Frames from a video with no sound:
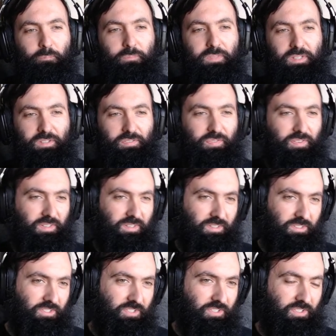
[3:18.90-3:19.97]

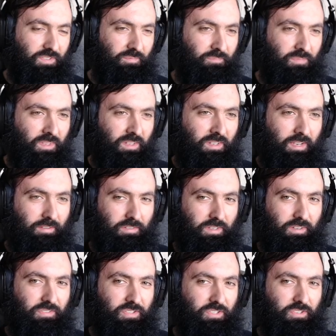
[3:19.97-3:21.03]
defense, I have
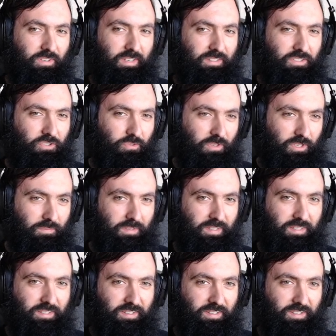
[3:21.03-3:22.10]
enough strength to wear my
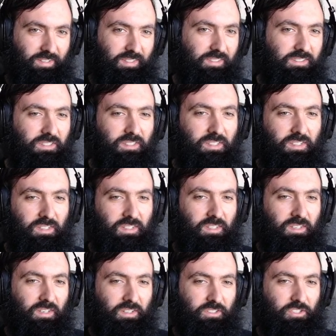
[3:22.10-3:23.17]
gear,
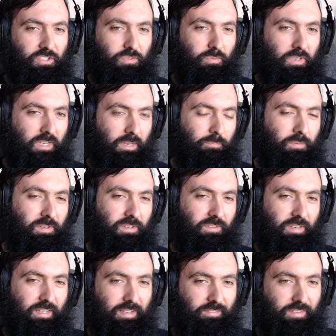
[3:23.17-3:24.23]
on swap, we don't
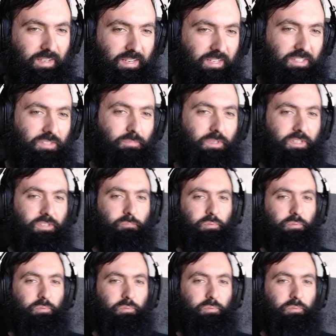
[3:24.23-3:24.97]
have as much